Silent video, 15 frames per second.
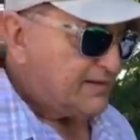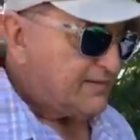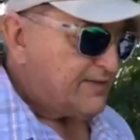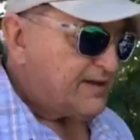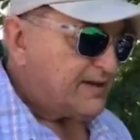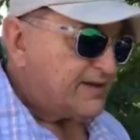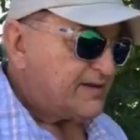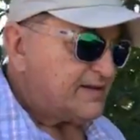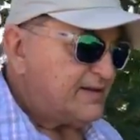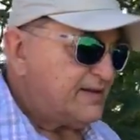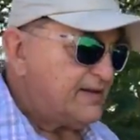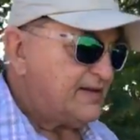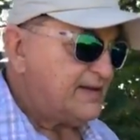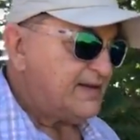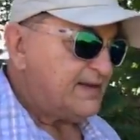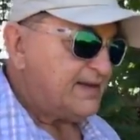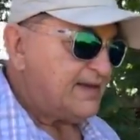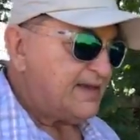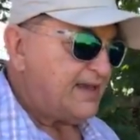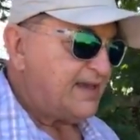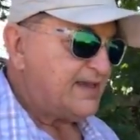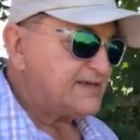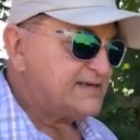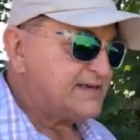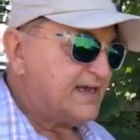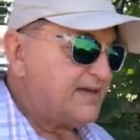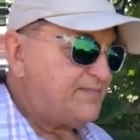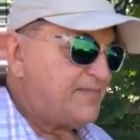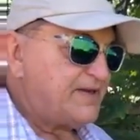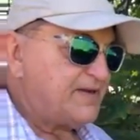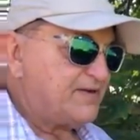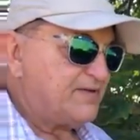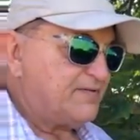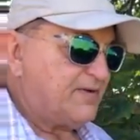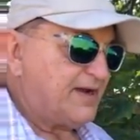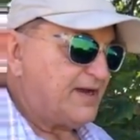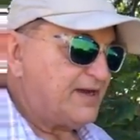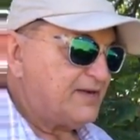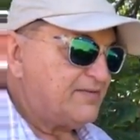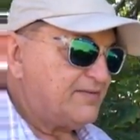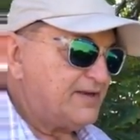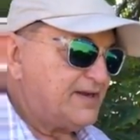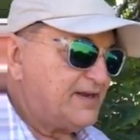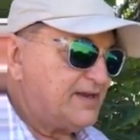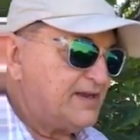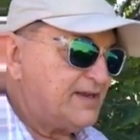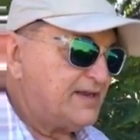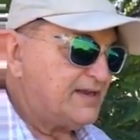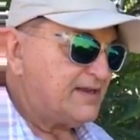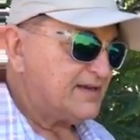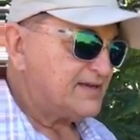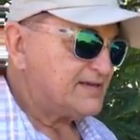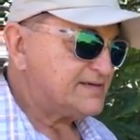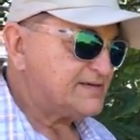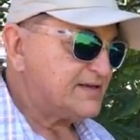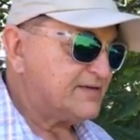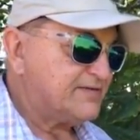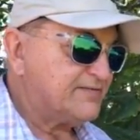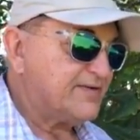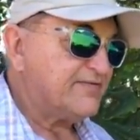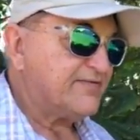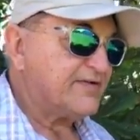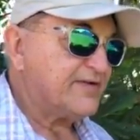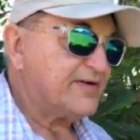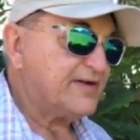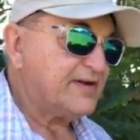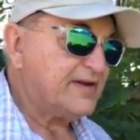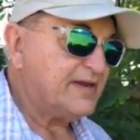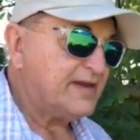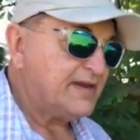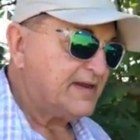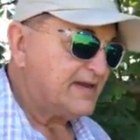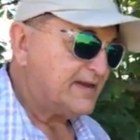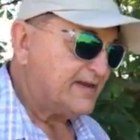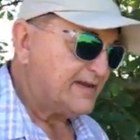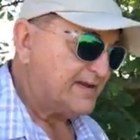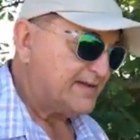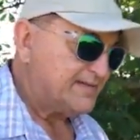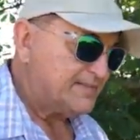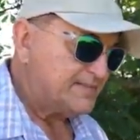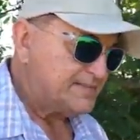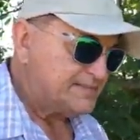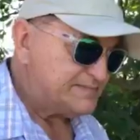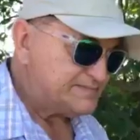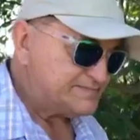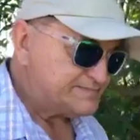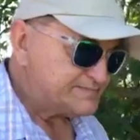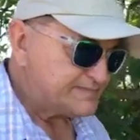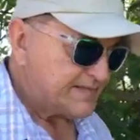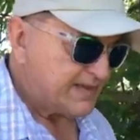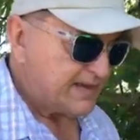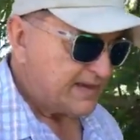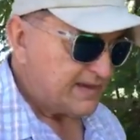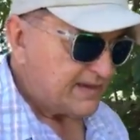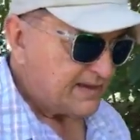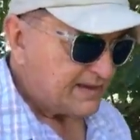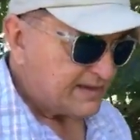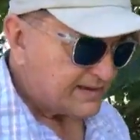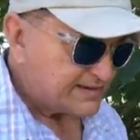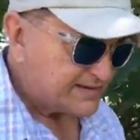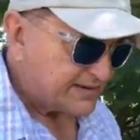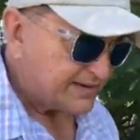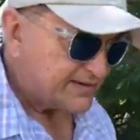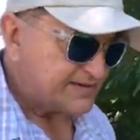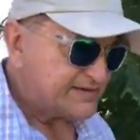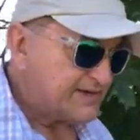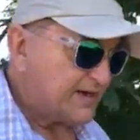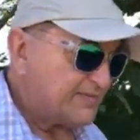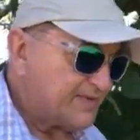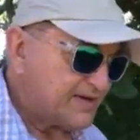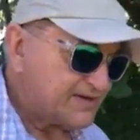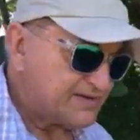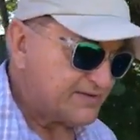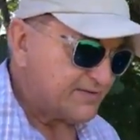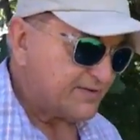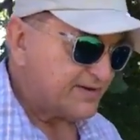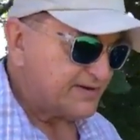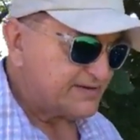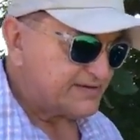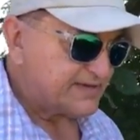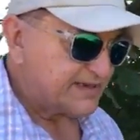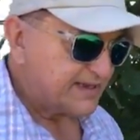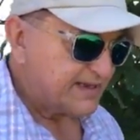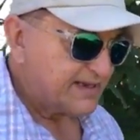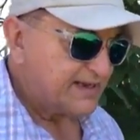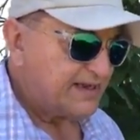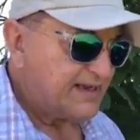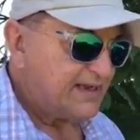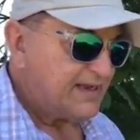Well, it has not been a quiet week in Still River. Um, that's how I start my stories again.